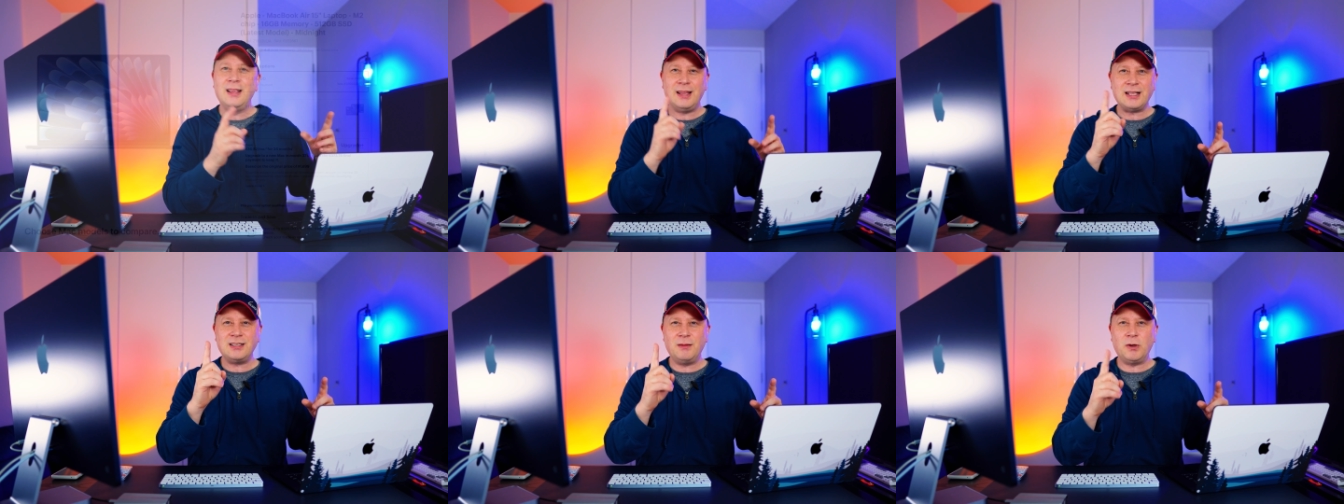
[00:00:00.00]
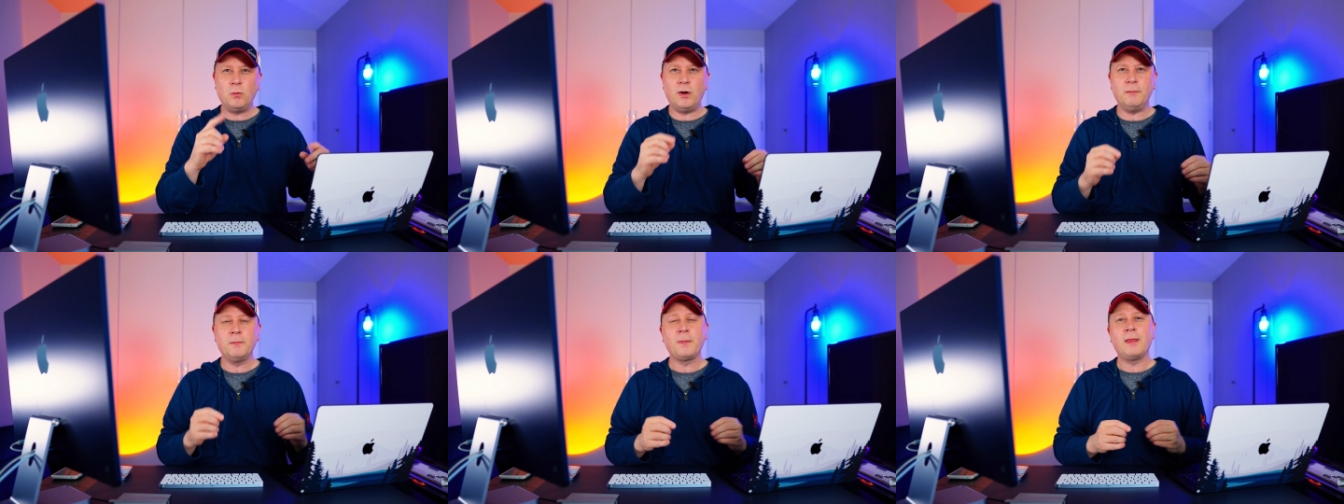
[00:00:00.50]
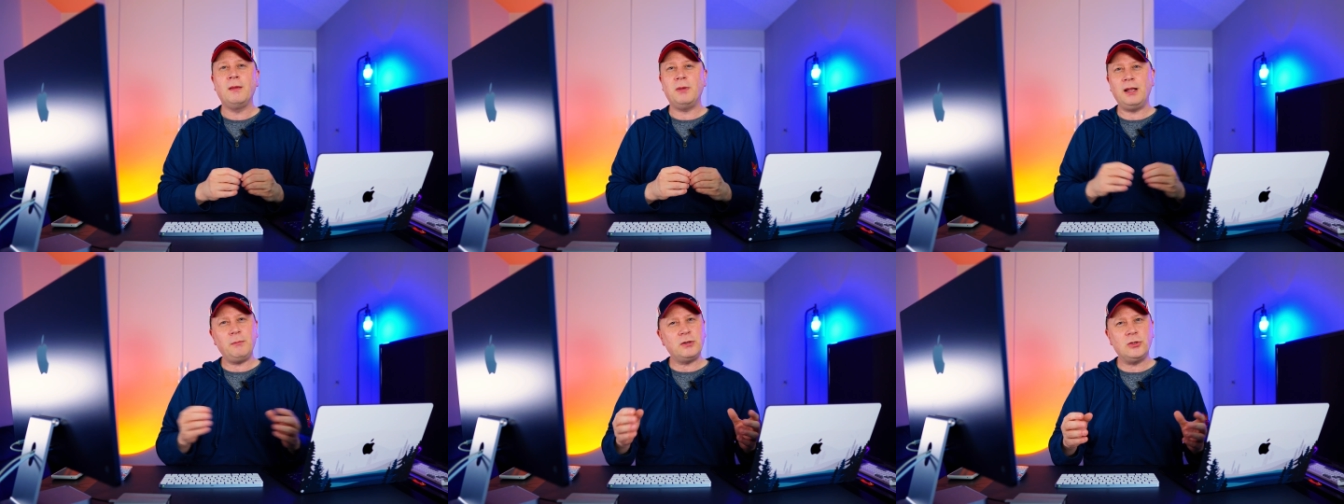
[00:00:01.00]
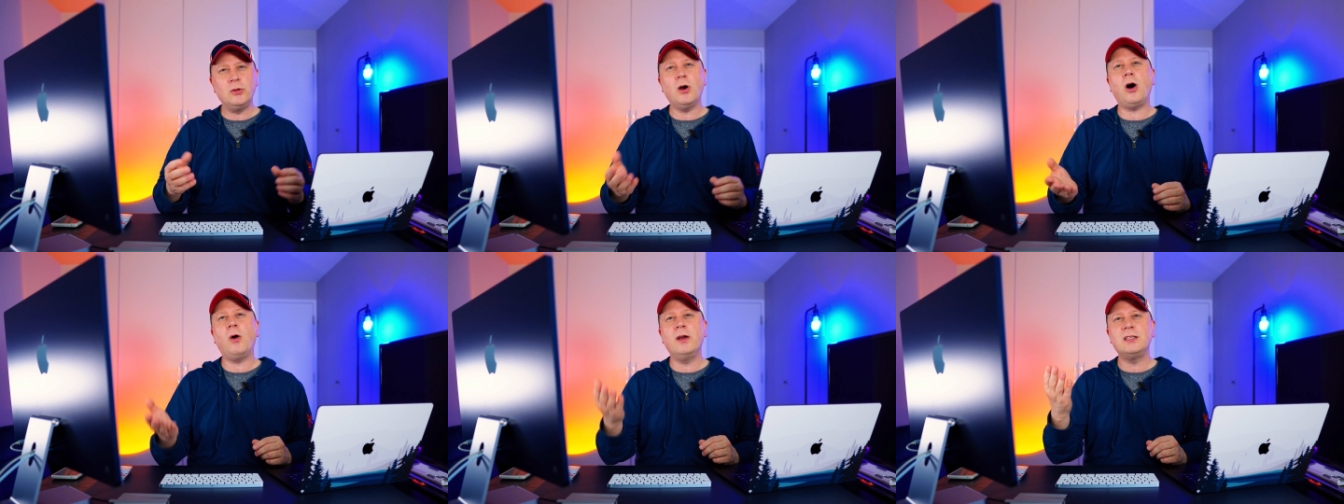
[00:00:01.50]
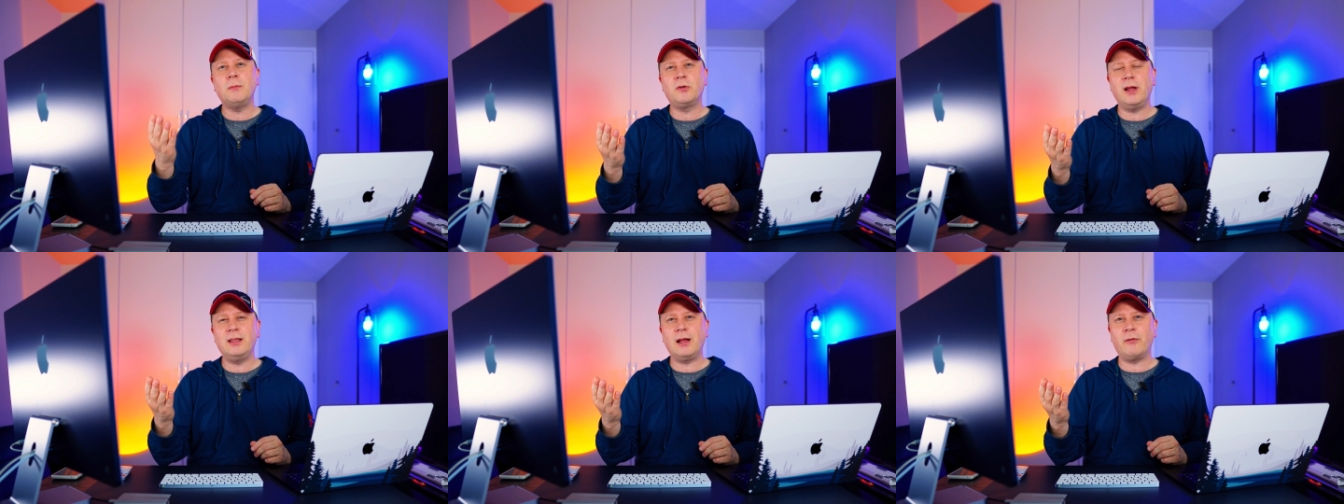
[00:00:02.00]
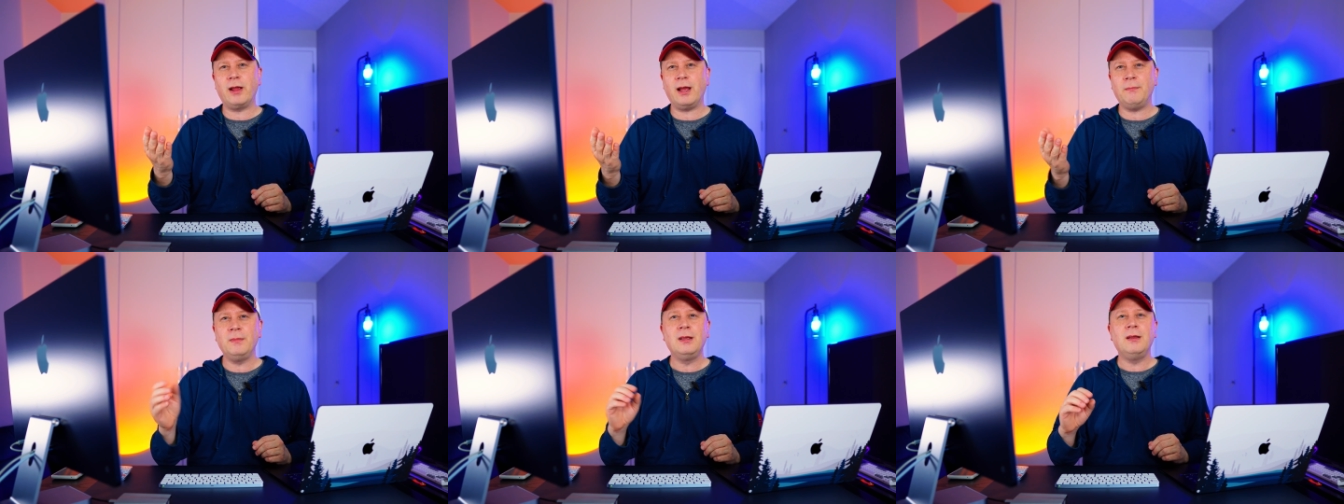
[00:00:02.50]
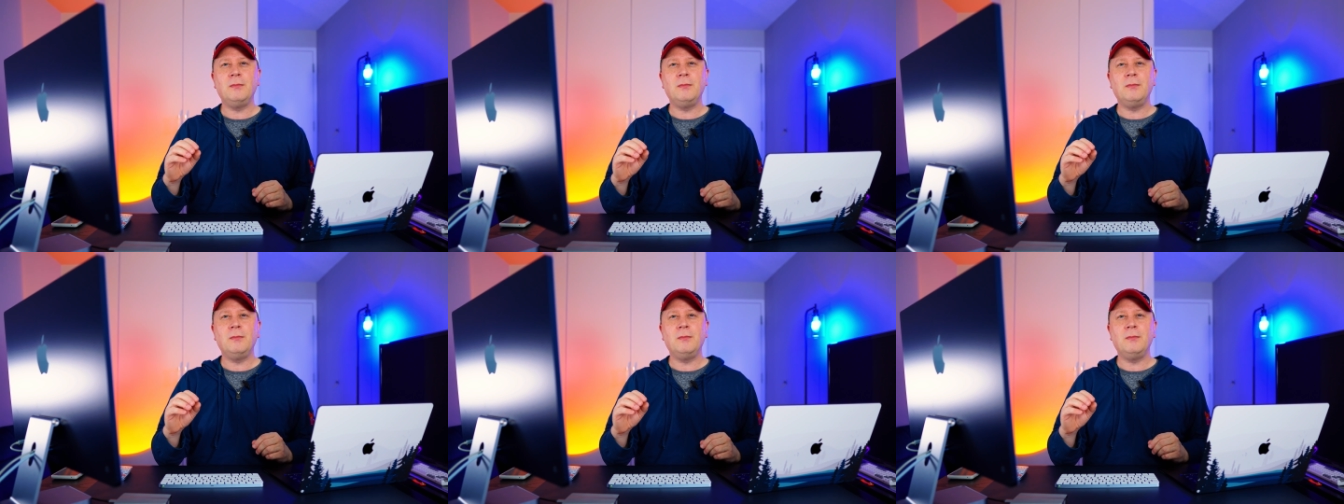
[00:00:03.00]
That's number one. But number two, you always upgrade that RAM,